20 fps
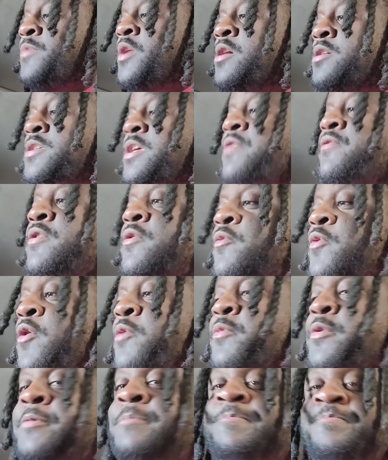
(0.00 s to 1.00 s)
There's even a
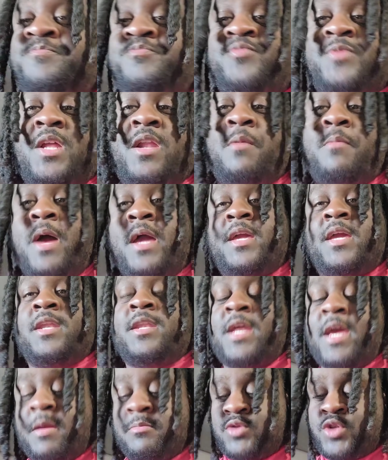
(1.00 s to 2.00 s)
rumor that I might get
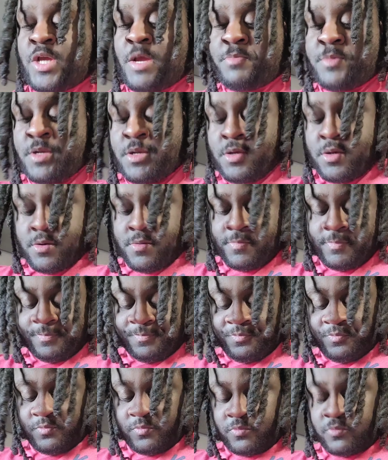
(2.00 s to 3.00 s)
name dropped in there.
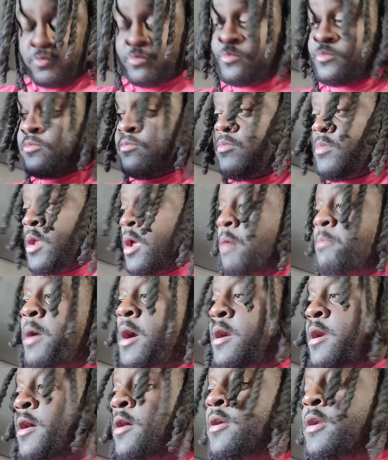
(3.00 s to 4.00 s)
I might
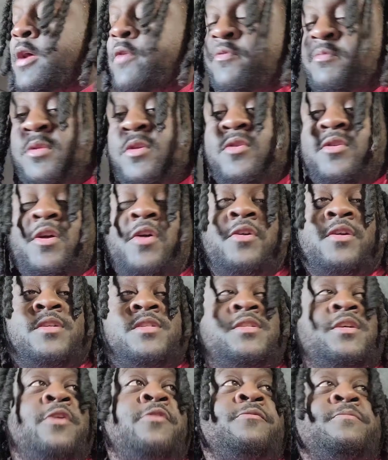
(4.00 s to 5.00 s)
have heard that from Lil Durk
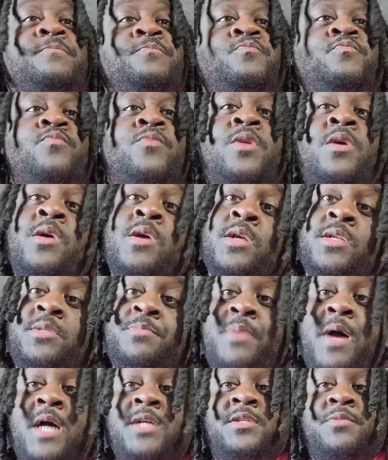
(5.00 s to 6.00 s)
himself. It's
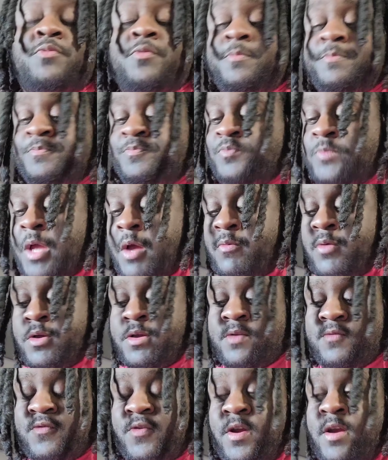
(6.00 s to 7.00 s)
possible. I won't
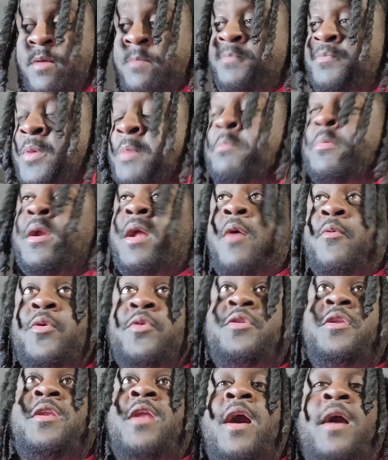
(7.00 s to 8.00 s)
confirm, but I will
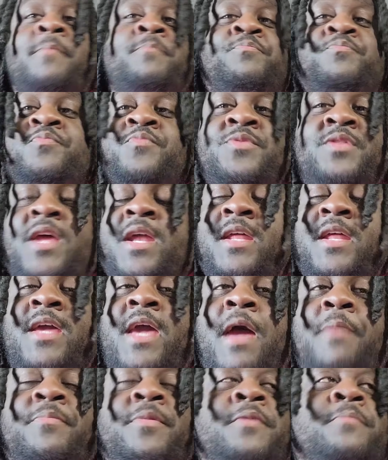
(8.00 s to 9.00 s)
deny. That ain't
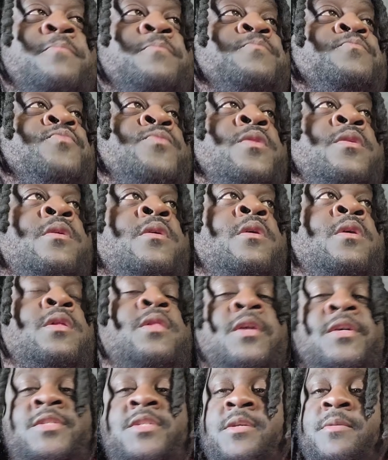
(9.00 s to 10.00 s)
happening.
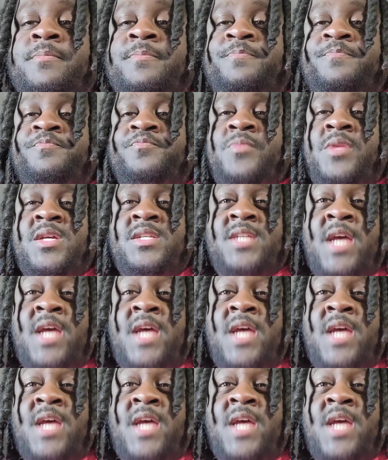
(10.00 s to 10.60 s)
Listen, it's